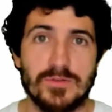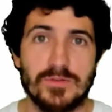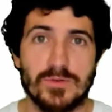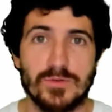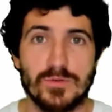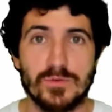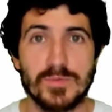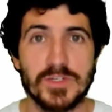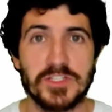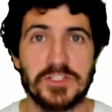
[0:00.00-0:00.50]

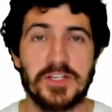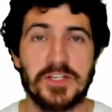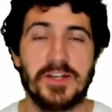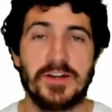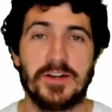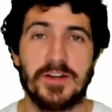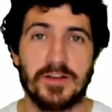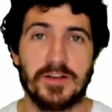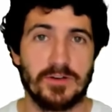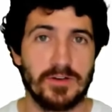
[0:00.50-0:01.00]
to do machine
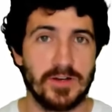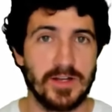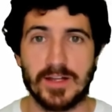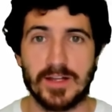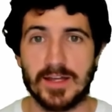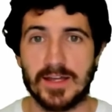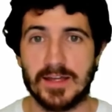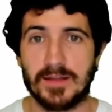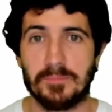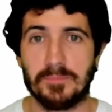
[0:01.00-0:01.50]
learning on
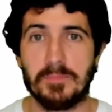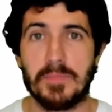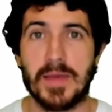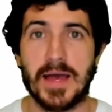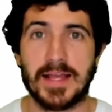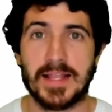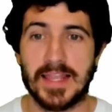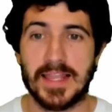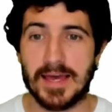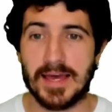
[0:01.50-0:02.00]
a
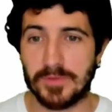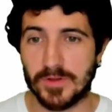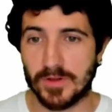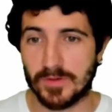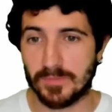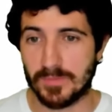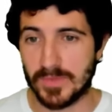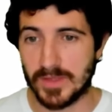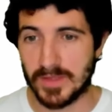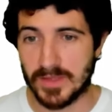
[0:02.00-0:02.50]
Mac
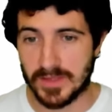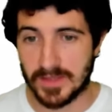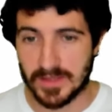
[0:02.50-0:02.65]
laptop.